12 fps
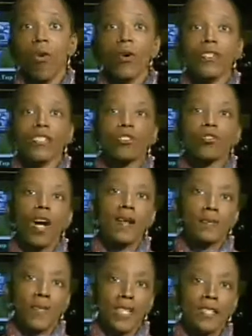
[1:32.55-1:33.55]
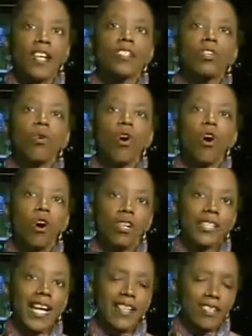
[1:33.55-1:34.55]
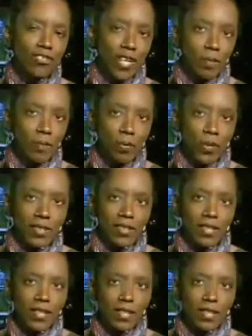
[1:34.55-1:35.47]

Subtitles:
ordered the tribesmen to halt at a checkpoint.